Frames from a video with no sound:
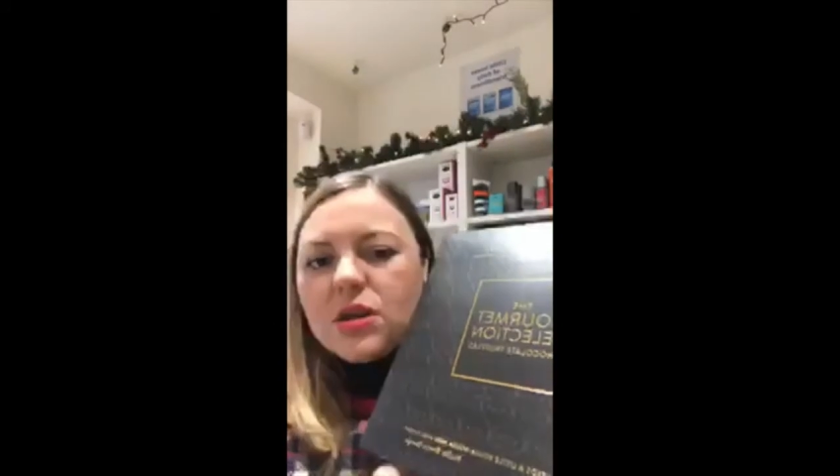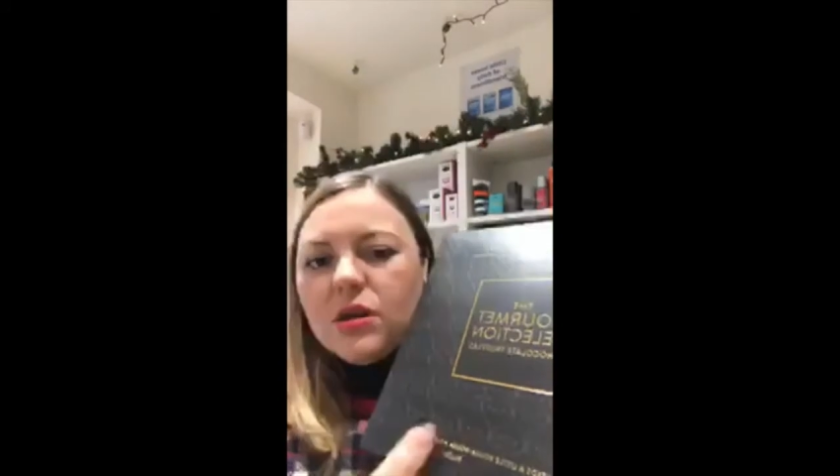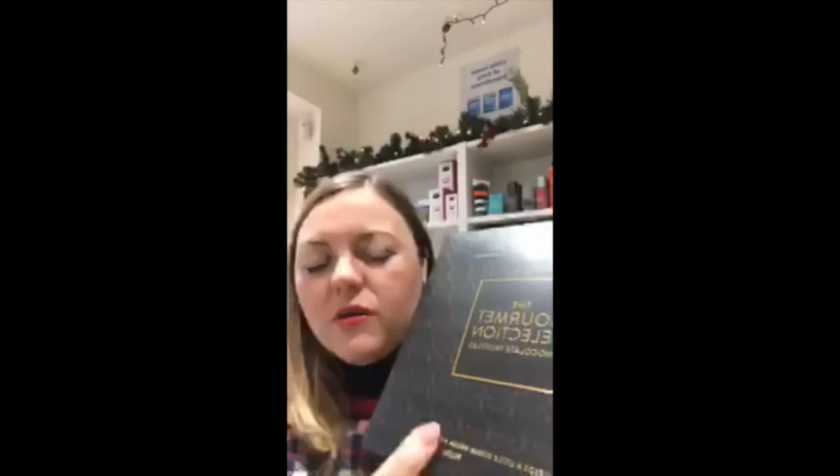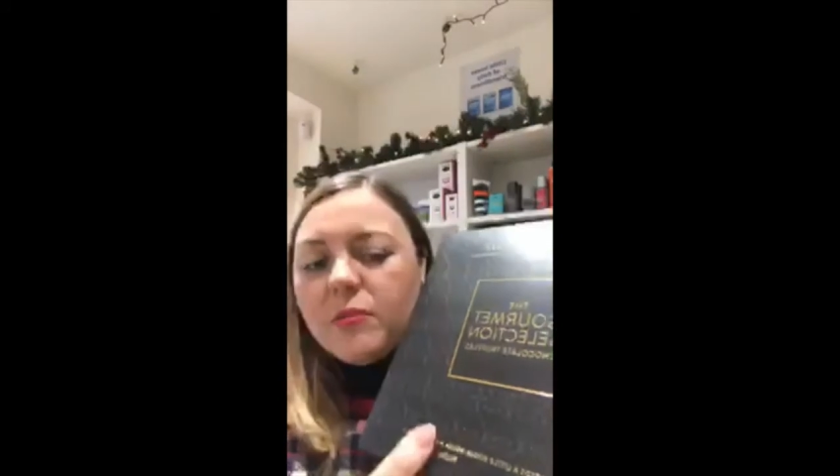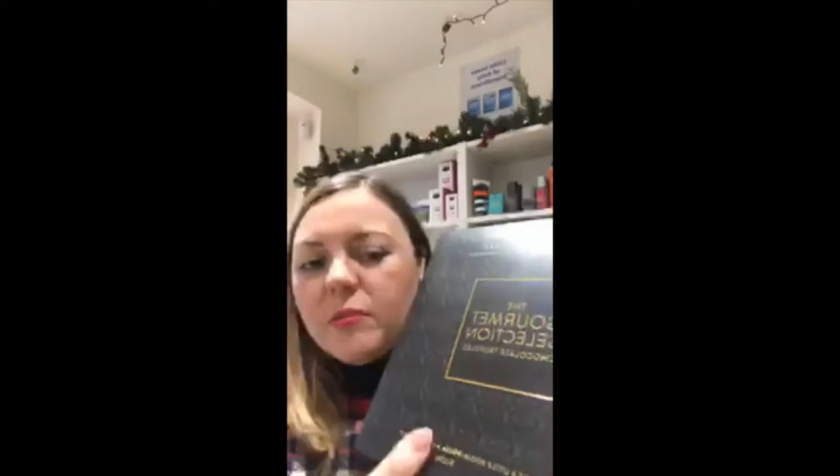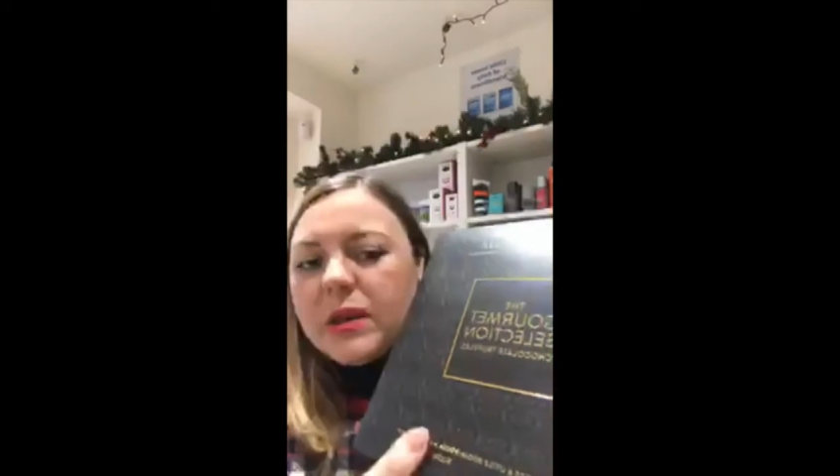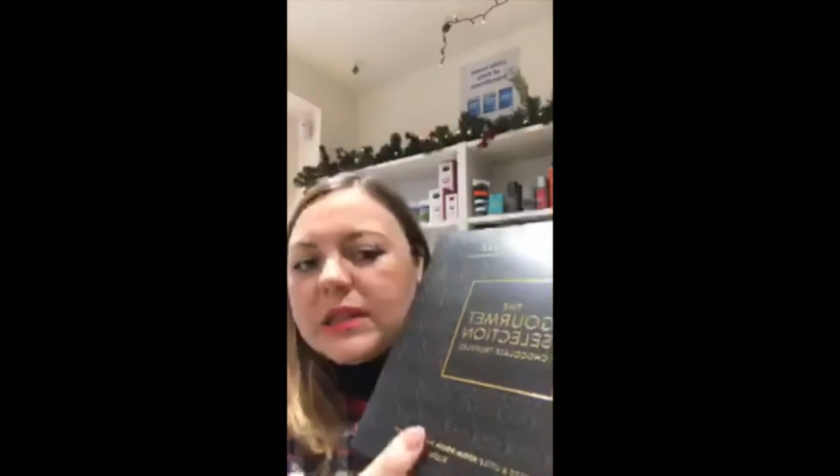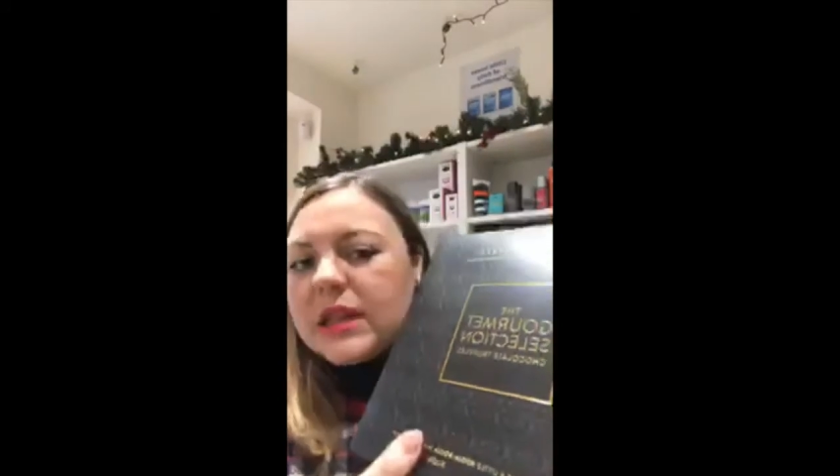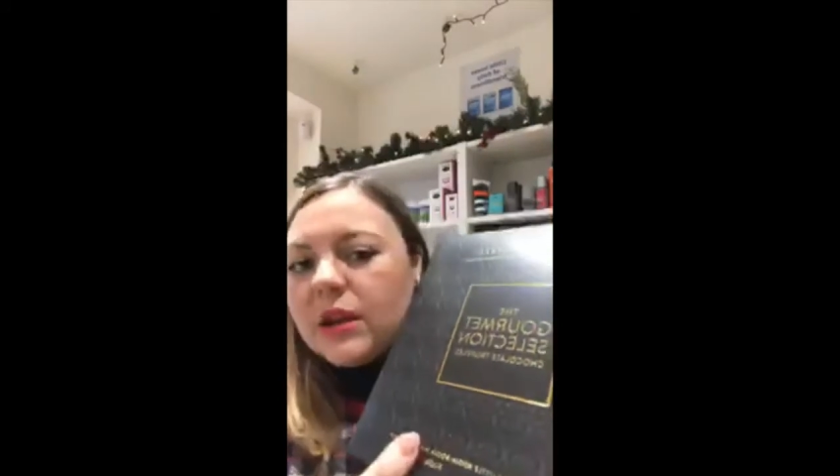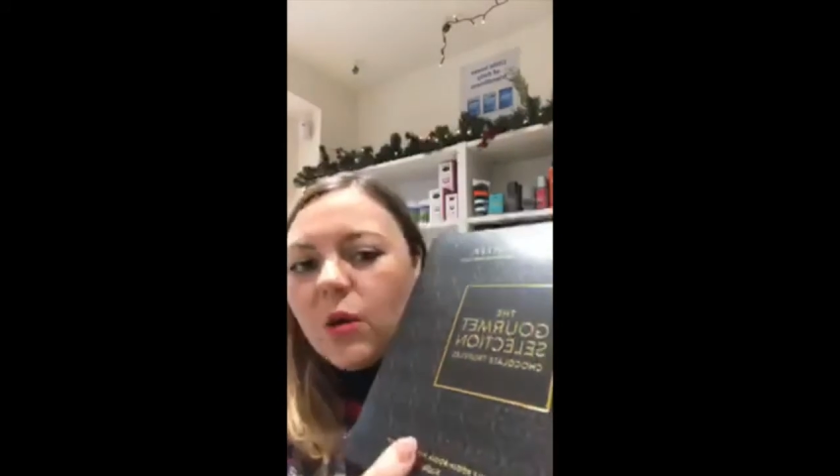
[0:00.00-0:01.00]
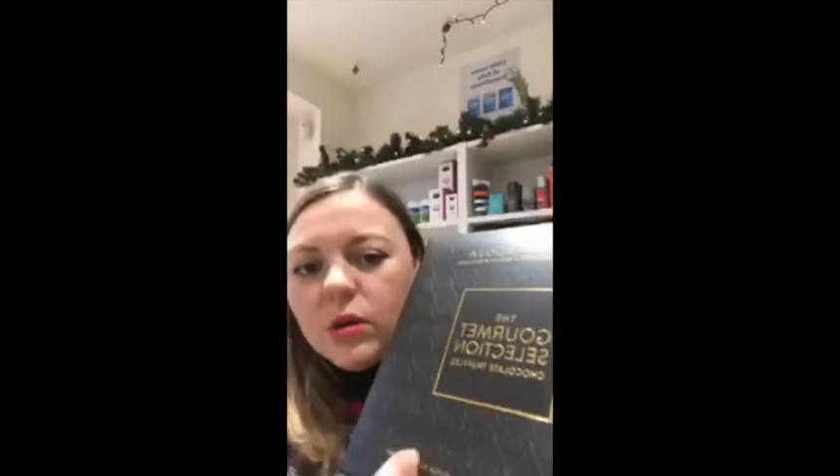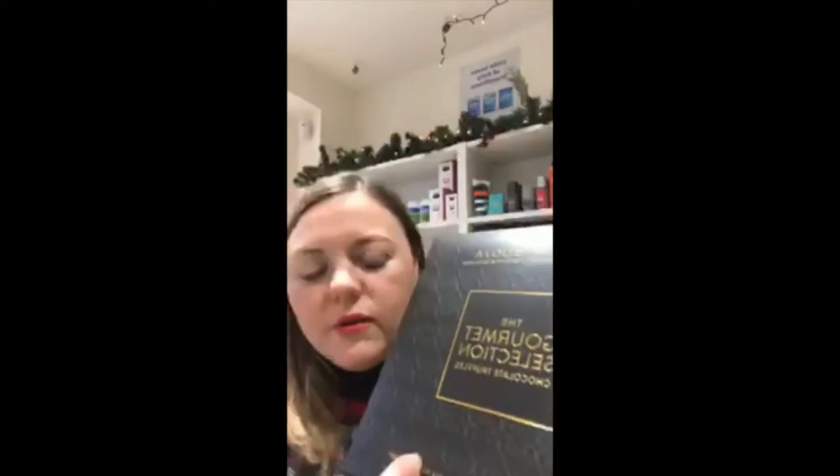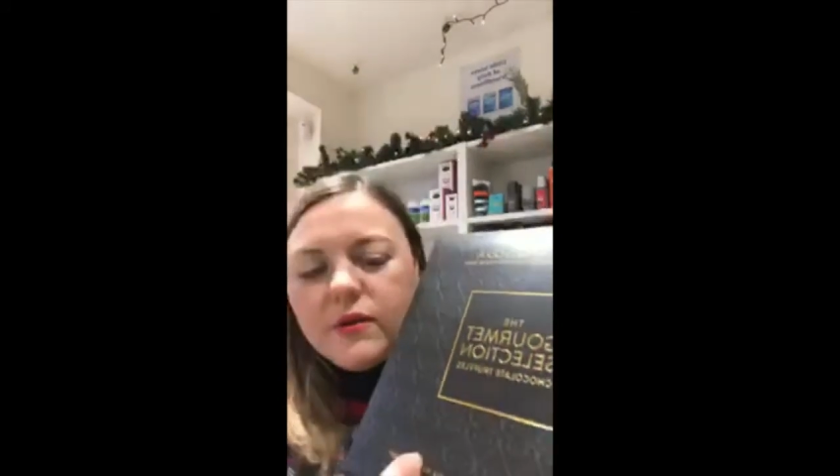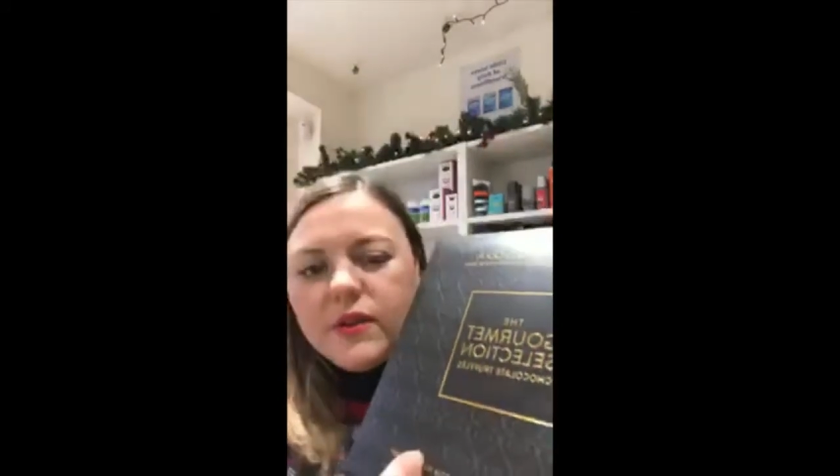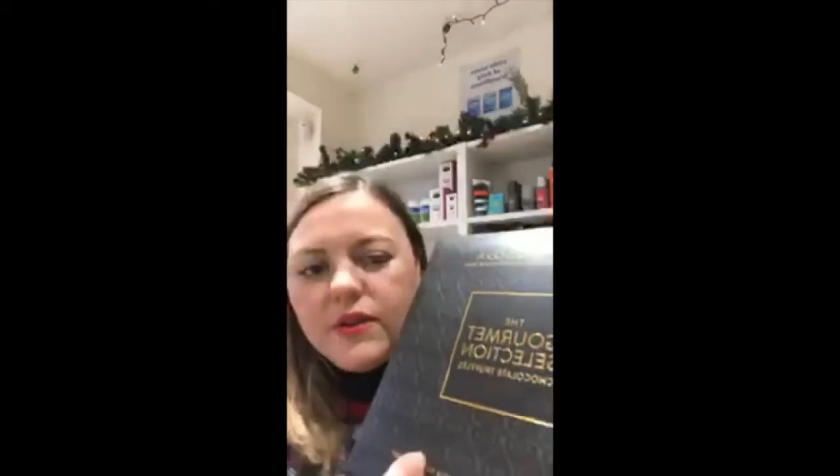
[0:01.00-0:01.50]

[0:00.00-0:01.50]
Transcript: basically all of the flavours of